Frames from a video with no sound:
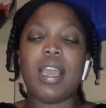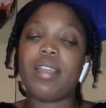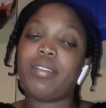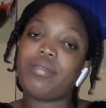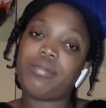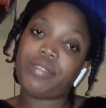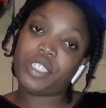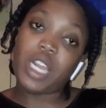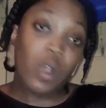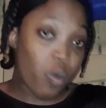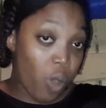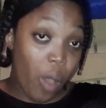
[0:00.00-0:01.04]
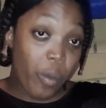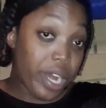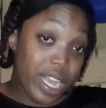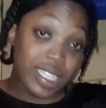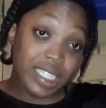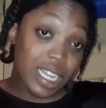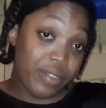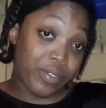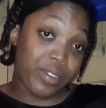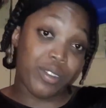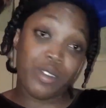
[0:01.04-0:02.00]
And she had one with
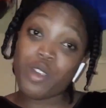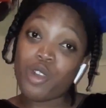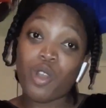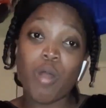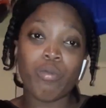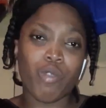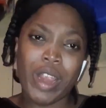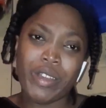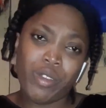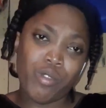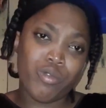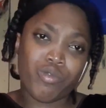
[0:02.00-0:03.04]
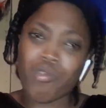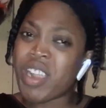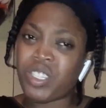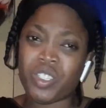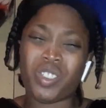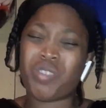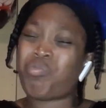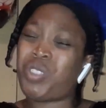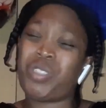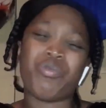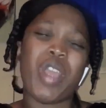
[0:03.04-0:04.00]
herself, and a girl come right out. Right,
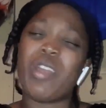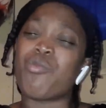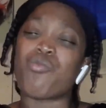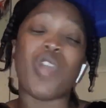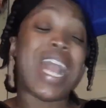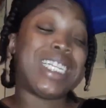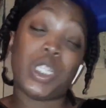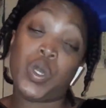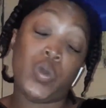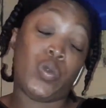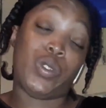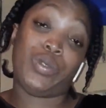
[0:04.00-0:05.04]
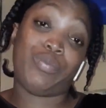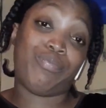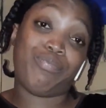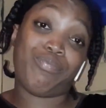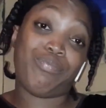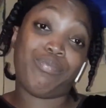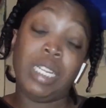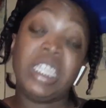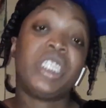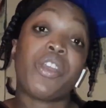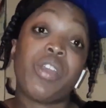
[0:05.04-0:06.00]
she ran right out,
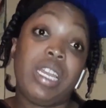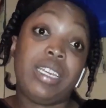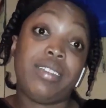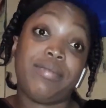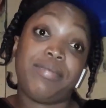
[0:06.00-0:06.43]
literally.